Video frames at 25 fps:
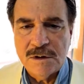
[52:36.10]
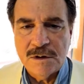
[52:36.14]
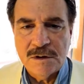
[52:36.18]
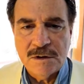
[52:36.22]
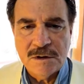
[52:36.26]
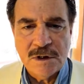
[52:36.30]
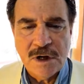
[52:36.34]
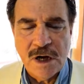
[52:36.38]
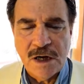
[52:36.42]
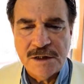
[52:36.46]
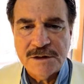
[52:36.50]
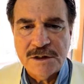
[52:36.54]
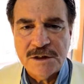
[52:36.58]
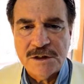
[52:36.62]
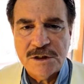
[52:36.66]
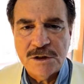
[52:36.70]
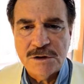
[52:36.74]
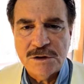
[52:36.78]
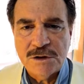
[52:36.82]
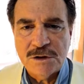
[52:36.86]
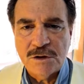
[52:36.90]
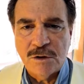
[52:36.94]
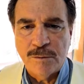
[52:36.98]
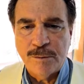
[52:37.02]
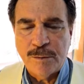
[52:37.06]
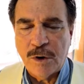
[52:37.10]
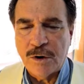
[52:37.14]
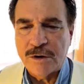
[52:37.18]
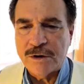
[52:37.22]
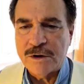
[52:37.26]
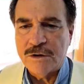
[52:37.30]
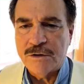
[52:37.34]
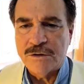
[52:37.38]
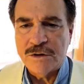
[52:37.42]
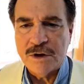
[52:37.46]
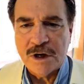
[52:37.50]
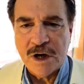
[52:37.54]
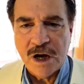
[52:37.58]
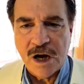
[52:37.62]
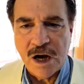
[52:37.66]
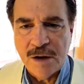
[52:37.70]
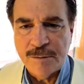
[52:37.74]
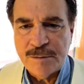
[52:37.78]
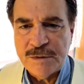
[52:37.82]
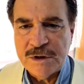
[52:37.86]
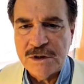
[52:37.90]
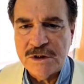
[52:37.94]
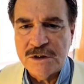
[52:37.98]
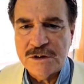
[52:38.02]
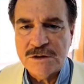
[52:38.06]
Constitutional Party or the
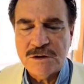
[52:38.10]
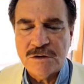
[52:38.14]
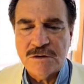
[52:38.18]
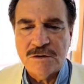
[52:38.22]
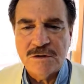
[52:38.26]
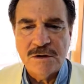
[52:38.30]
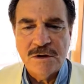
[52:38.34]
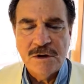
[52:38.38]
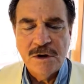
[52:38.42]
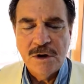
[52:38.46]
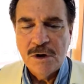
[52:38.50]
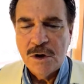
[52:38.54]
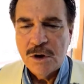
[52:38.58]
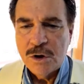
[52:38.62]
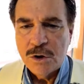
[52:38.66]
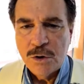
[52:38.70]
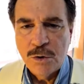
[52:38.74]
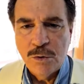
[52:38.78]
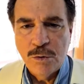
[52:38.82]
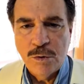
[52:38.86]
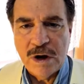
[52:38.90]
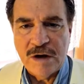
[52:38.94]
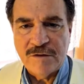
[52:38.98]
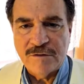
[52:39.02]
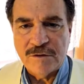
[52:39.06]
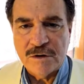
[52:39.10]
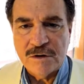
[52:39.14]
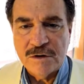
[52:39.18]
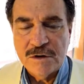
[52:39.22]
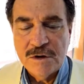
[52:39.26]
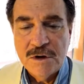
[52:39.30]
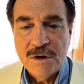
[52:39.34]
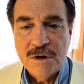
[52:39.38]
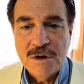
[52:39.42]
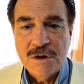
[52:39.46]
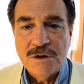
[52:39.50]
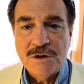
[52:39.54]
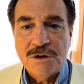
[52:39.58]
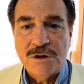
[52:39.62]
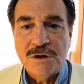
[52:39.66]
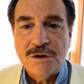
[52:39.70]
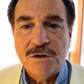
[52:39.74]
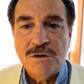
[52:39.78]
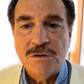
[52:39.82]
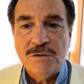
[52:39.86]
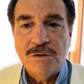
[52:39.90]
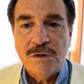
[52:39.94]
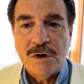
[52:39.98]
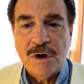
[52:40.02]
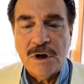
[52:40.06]
communists or whoever
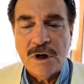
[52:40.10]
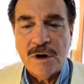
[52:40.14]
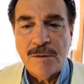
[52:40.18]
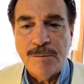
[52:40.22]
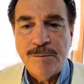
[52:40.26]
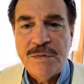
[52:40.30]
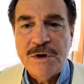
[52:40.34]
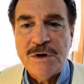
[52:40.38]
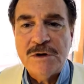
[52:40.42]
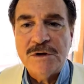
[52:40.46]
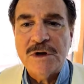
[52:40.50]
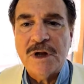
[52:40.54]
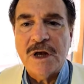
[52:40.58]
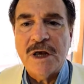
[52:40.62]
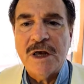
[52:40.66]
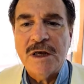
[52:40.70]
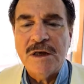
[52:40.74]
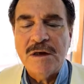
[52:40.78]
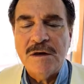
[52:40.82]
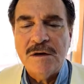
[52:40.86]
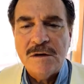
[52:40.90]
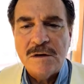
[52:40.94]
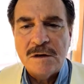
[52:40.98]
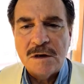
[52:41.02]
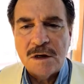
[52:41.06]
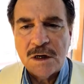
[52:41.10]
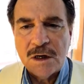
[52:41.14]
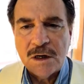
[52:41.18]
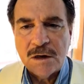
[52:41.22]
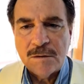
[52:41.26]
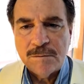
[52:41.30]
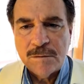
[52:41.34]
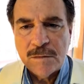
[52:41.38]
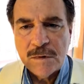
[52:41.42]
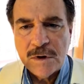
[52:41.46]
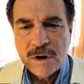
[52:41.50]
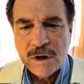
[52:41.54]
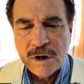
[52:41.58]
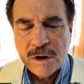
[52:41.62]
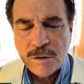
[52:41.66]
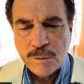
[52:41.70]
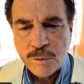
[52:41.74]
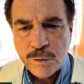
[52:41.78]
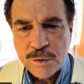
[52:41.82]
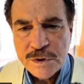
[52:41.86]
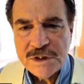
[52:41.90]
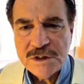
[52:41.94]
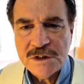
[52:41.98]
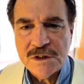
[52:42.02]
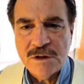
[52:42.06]
to build a
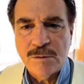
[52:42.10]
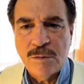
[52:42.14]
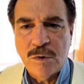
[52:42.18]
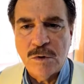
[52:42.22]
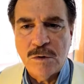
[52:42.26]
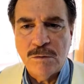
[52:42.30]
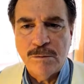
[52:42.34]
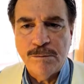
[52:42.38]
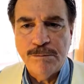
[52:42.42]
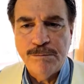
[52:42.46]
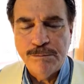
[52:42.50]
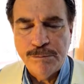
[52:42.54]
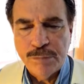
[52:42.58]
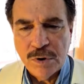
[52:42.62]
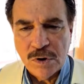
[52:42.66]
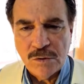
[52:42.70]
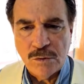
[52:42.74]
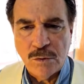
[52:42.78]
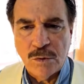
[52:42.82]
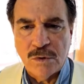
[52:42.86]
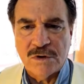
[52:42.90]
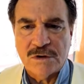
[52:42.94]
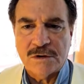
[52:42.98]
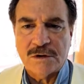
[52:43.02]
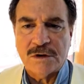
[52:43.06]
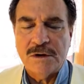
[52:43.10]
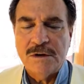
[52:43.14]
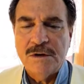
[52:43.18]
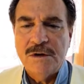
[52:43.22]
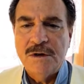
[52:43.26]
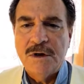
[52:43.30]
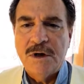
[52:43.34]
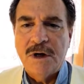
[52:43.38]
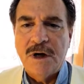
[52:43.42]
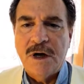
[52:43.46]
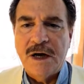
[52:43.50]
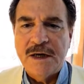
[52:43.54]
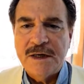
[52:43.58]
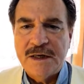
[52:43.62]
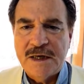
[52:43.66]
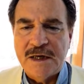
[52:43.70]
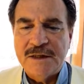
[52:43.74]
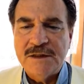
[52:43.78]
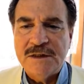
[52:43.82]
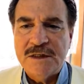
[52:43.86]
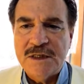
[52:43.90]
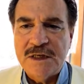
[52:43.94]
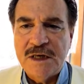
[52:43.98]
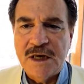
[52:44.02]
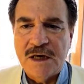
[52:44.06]
reasonable bulwark
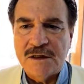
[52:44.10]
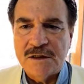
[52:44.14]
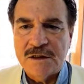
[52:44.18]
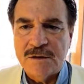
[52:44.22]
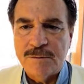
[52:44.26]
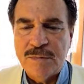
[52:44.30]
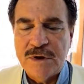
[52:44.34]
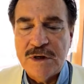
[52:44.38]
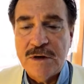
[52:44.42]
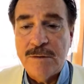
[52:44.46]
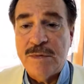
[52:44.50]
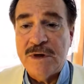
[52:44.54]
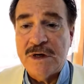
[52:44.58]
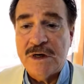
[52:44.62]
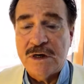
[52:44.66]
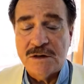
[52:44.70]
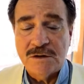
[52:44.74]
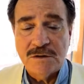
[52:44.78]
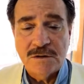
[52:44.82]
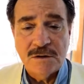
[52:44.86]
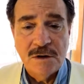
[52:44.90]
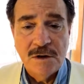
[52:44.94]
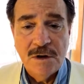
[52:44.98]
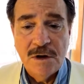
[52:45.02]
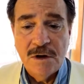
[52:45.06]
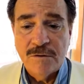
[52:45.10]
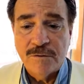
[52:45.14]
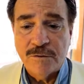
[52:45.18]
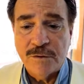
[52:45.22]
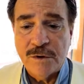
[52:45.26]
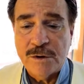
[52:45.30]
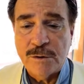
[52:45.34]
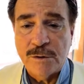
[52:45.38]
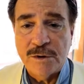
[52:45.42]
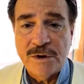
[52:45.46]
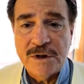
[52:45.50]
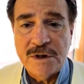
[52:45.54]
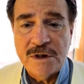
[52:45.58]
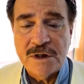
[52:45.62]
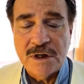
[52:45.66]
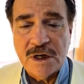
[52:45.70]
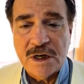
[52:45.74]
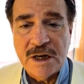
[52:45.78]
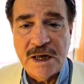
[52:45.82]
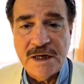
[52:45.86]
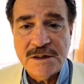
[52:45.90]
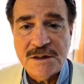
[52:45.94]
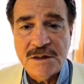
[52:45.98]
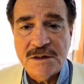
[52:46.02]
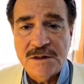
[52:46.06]
against the LDP? Because frequently in
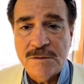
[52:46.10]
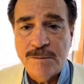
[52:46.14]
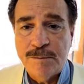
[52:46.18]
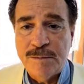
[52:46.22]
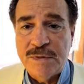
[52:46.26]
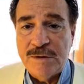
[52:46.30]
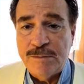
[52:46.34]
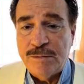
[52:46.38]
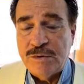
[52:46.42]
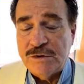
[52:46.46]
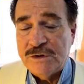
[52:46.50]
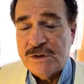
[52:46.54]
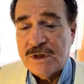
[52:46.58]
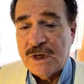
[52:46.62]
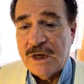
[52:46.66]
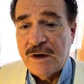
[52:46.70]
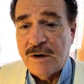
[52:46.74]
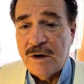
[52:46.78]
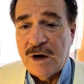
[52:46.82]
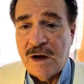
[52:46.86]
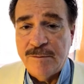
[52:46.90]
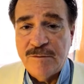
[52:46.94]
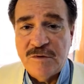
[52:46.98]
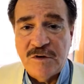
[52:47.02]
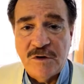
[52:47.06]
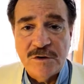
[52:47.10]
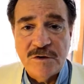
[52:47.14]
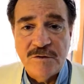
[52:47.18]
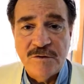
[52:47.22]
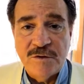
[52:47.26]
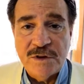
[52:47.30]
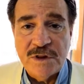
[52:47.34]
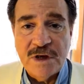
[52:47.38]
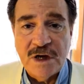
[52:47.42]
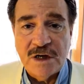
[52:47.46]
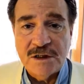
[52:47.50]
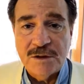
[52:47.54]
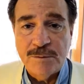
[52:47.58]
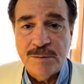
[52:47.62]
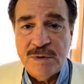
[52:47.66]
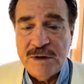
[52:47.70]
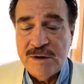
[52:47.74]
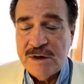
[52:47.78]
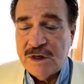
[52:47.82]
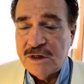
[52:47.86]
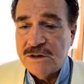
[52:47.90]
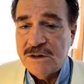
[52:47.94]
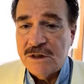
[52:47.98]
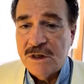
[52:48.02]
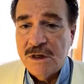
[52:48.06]
elections, people say, I'm voting for the LDP
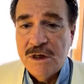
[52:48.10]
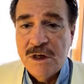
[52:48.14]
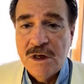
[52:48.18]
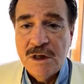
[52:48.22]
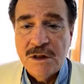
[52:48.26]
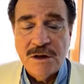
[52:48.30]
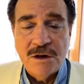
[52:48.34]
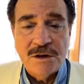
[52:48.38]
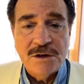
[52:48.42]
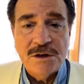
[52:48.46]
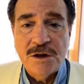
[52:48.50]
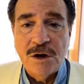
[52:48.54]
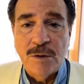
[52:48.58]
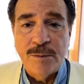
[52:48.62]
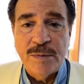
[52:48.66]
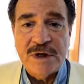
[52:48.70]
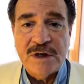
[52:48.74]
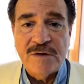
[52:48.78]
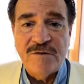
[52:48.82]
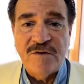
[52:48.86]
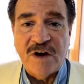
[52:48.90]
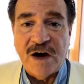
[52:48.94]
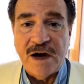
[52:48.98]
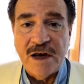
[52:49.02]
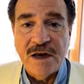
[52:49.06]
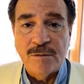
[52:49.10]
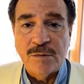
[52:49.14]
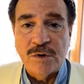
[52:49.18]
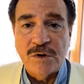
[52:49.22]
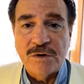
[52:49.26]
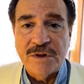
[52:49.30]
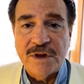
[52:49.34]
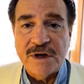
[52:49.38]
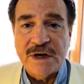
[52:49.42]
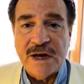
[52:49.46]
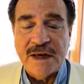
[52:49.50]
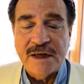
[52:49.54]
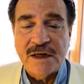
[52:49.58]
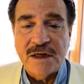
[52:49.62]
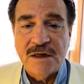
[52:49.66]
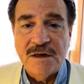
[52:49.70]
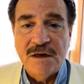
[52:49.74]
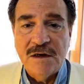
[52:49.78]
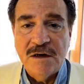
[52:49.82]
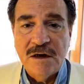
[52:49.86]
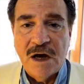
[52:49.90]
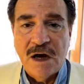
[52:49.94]
because there's nobody viable that I can